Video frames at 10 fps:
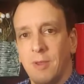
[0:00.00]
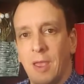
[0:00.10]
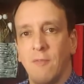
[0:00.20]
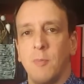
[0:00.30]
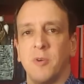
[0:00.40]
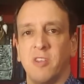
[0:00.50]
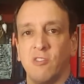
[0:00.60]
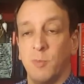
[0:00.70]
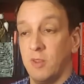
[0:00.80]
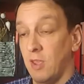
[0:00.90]
Every
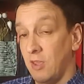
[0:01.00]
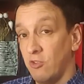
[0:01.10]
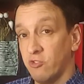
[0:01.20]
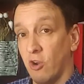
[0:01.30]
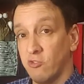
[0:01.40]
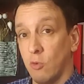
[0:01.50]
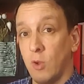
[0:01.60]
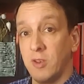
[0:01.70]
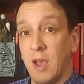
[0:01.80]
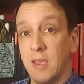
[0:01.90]
participant starts on
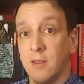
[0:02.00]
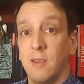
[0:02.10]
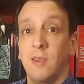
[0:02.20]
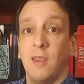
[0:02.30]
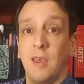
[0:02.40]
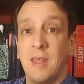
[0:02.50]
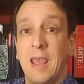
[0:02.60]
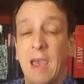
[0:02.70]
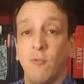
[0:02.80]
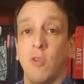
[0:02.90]
one diet and then
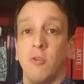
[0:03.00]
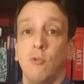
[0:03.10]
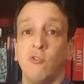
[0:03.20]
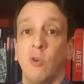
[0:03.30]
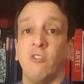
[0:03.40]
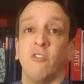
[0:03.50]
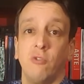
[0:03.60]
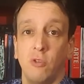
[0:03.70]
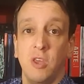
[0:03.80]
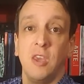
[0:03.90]
halfway through switches
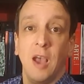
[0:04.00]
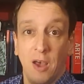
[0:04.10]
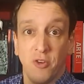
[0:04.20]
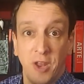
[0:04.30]
to the other